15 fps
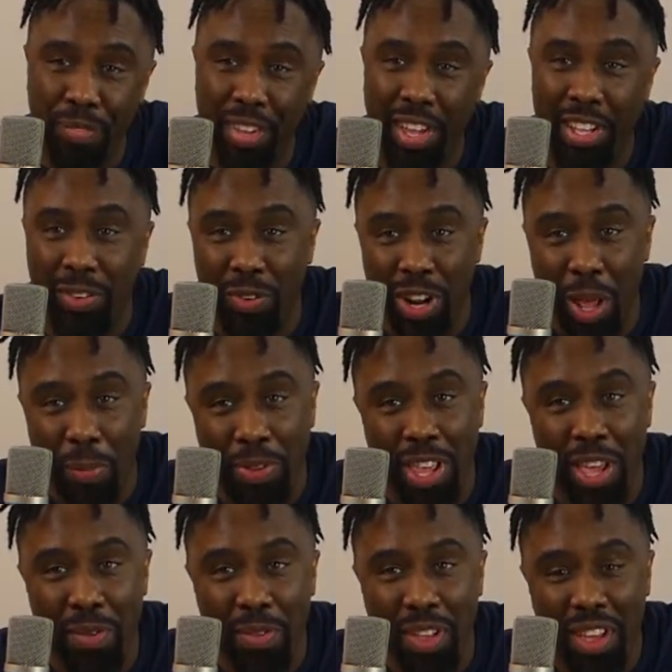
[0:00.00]
And
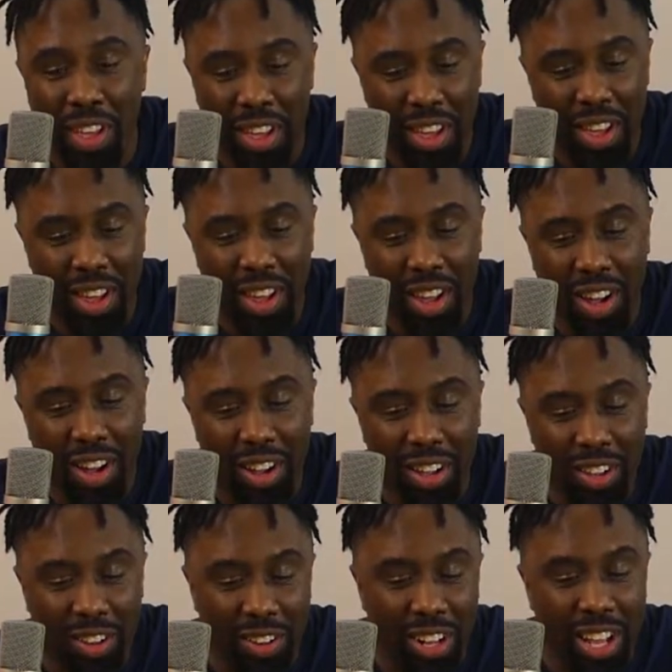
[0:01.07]
20%,
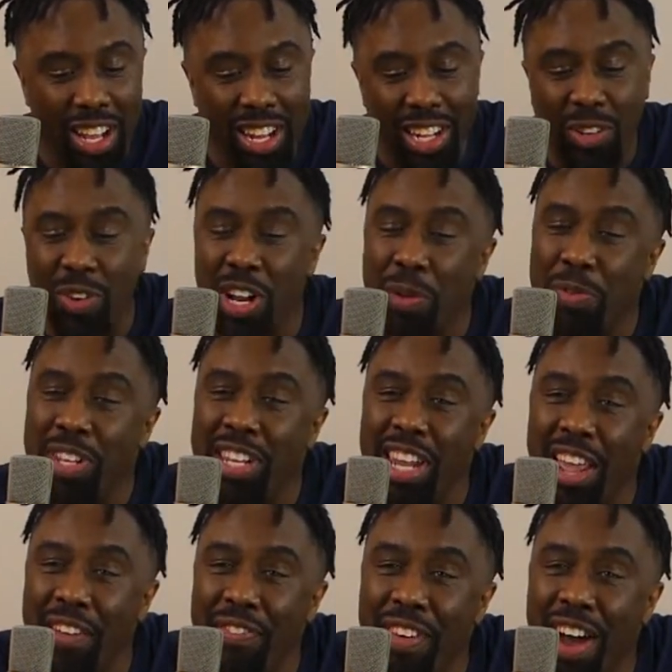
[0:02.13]
and the 20%
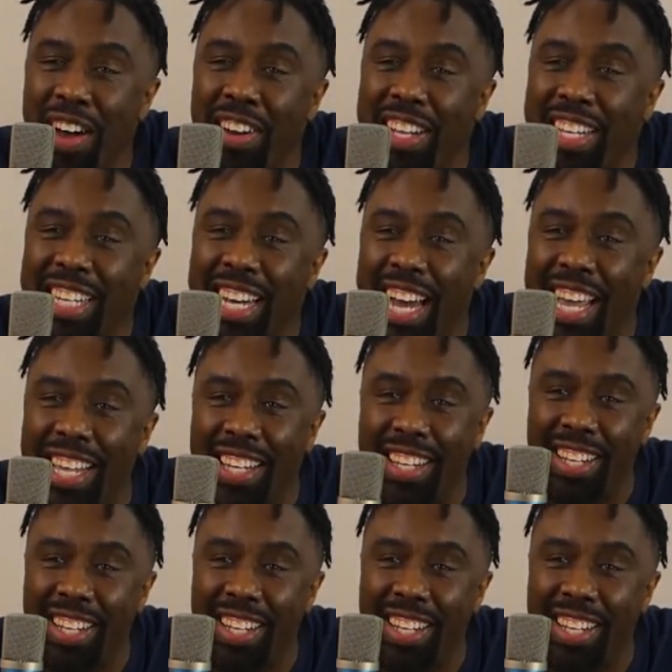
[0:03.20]
they found a cut.